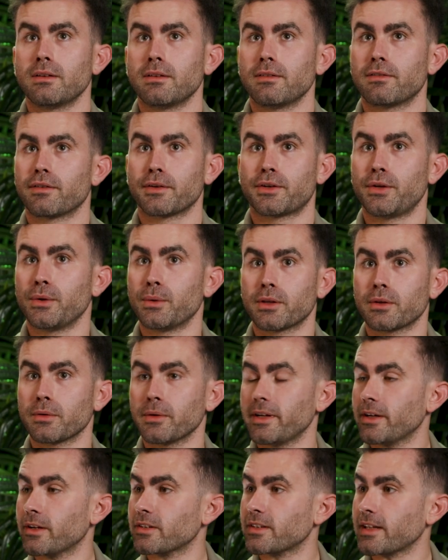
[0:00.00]
for 2 or
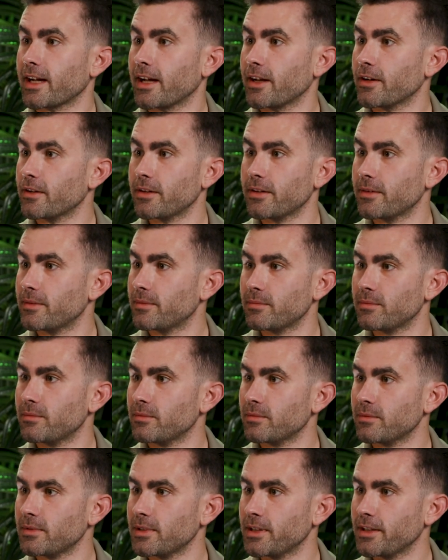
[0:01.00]
3 years, I kind of
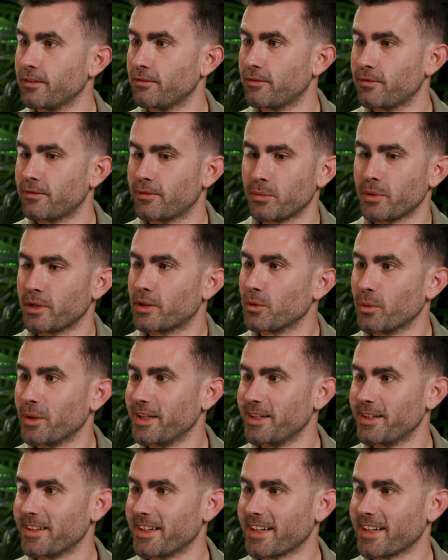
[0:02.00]
lived with the wind.